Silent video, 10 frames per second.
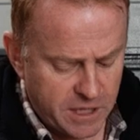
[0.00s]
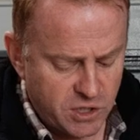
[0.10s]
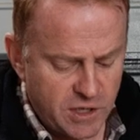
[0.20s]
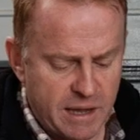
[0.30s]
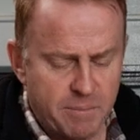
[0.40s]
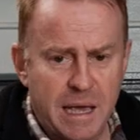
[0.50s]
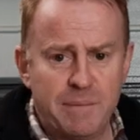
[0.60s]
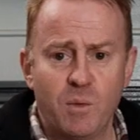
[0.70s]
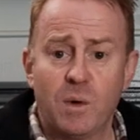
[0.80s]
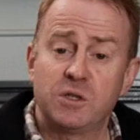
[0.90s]
do that
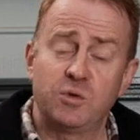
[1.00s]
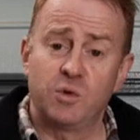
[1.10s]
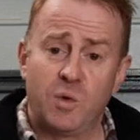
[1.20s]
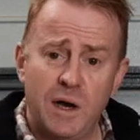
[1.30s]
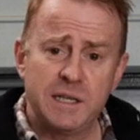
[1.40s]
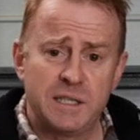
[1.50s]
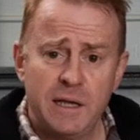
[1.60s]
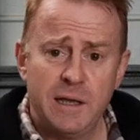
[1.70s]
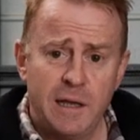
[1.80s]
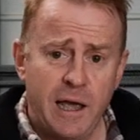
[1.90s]
maybe once or twice,
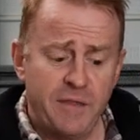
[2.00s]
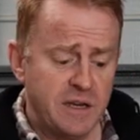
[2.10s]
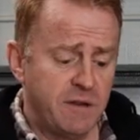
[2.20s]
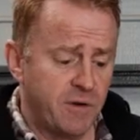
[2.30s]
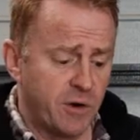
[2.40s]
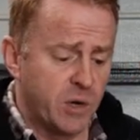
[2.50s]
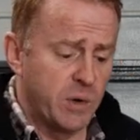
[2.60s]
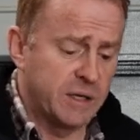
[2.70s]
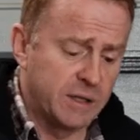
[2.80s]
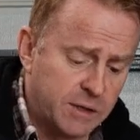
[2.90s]
and then you very
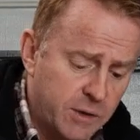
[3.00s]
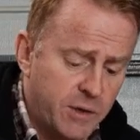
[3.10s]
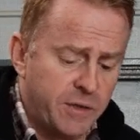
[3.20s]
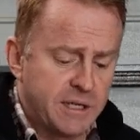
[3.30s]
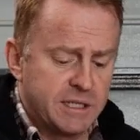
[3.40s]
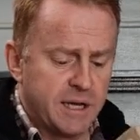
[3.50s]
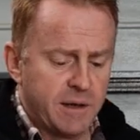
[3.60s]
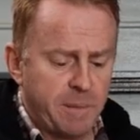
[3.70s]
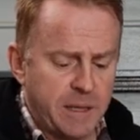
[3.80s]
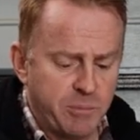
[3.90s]
quickly learn
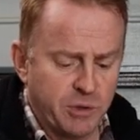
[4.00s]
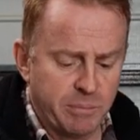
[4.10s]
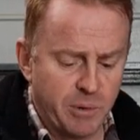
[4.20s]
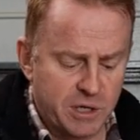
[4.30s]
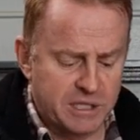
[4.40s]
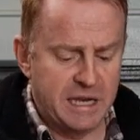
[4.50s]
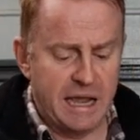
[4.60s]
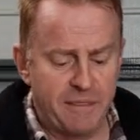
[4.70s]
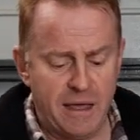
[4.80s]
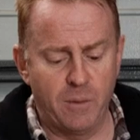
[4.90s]
that you put the box
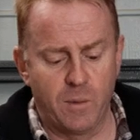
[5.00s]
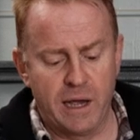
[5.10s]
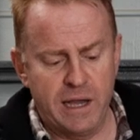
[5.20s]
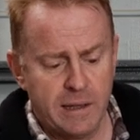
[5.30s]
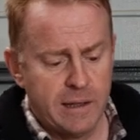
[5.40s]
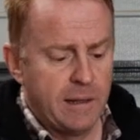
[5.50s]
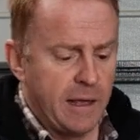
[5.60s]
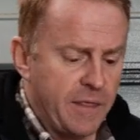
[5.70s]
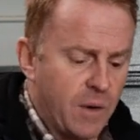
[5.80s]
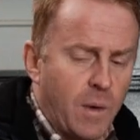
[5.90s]
down that way,
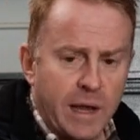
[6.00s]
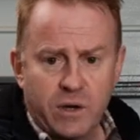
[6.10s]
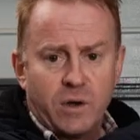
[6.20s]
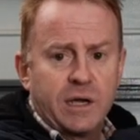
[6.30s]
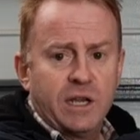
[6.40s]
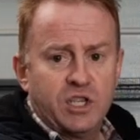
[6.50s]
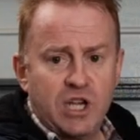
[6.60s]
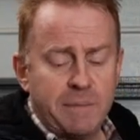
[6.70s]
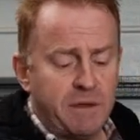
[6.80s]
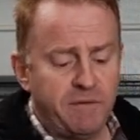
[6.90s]
and that way you're not going to
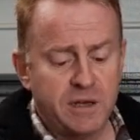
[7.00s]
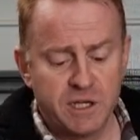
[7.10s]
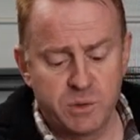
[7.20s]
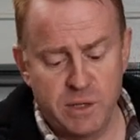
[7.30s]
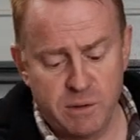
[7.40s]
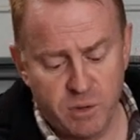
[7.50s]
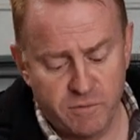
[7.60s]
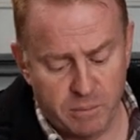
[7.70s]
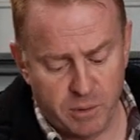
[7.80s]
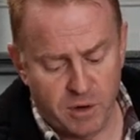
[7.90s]
jam your fingers when you
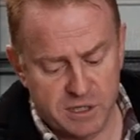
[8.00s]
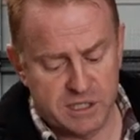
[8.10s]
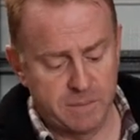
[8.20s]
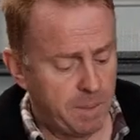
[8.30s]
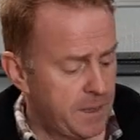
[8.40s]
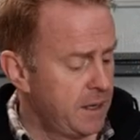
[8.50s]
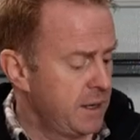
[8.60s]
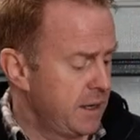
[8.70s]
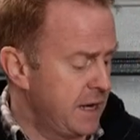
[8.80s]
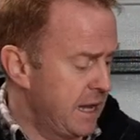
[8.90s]
move the box.
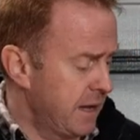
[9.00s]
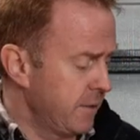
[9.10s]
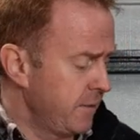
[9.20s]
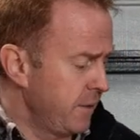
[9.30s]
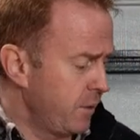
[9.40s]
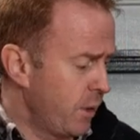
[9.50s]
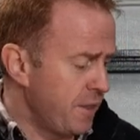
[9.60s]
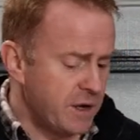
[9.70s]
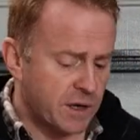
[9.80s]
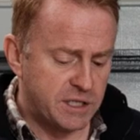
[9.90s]
Now, one
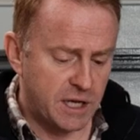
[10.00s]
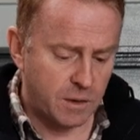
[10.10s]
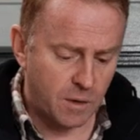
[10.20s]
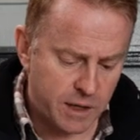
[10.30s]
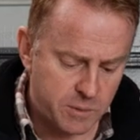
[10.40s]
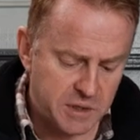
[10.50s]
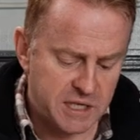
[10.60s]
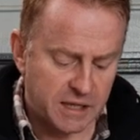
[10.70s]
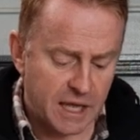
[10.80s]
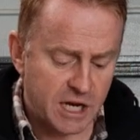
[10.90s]
thing I don't like with
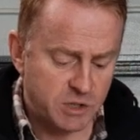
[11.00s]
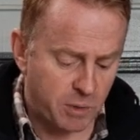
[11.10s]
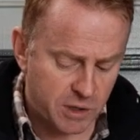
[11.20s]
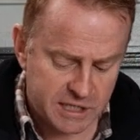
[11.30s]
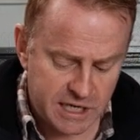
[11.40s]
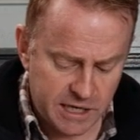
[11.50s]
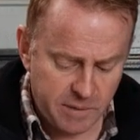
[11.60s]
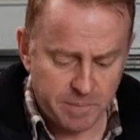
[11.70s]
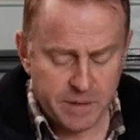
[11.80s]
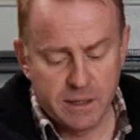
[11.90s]
the large box here
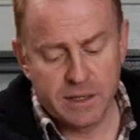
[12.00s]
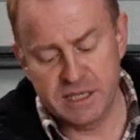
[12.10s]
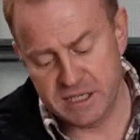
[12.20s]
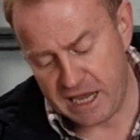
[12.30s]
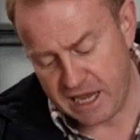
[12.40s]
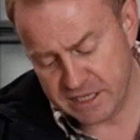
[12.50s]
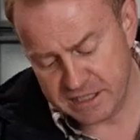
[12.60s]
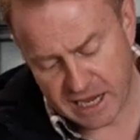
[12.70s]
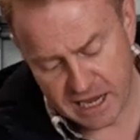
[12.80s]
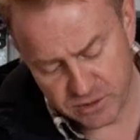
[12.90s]
is it has
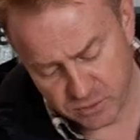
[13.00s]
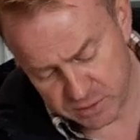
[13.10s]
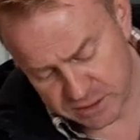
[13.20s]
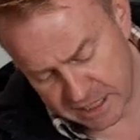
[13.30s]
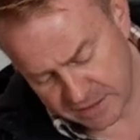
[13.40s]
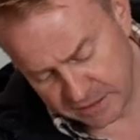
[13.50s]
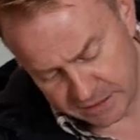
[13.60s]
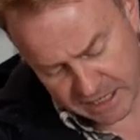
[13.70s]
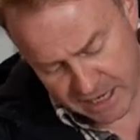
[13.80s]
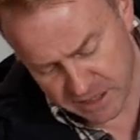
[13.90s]
handles at the
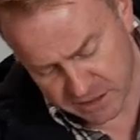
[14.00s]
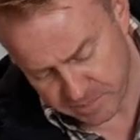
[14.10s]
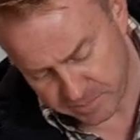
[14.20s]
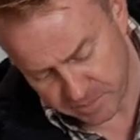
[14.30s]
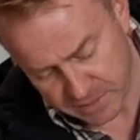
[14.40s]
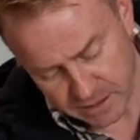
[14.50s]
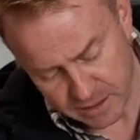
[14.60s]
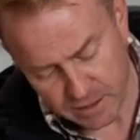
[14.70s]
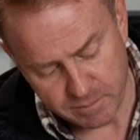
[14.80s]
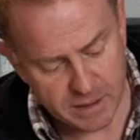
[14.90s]
lid end,
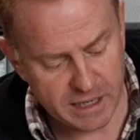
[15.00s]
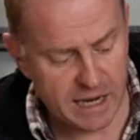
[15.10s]
but it